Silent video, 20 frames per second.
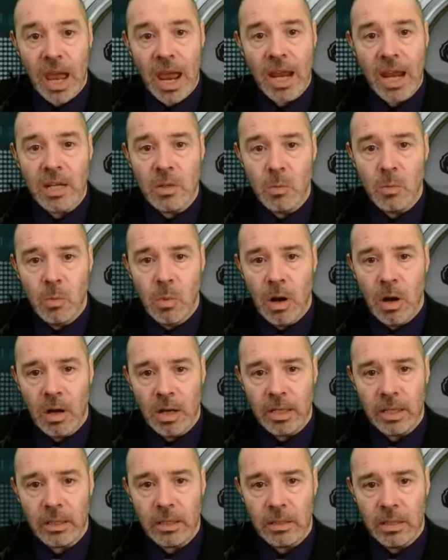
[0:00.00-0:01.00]
and
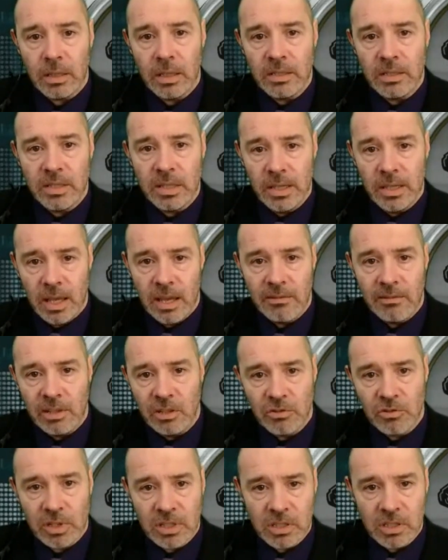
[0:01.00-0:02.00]
why it's in their
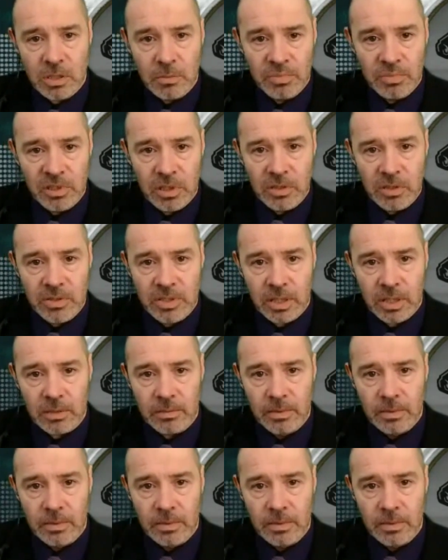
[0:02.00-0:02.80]
interest to produce it.